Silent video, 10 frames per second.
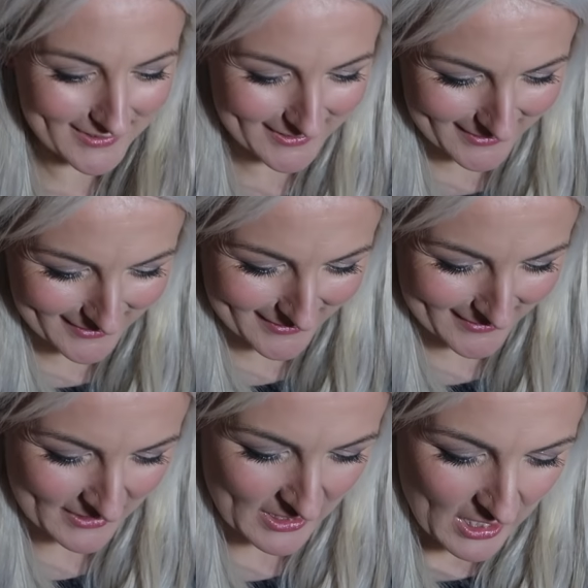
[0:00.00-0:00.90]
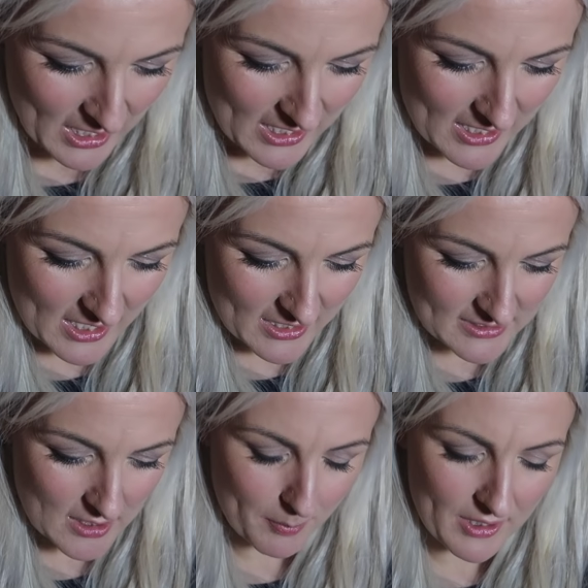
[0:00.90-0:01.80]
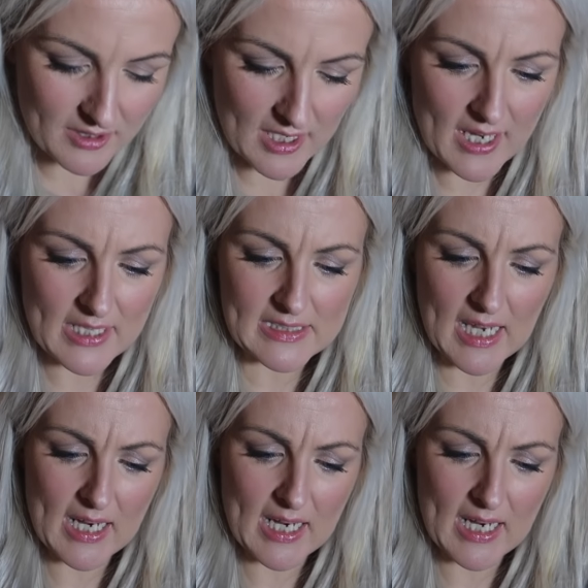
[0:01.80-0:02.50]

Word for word: Ah! Last couple of things.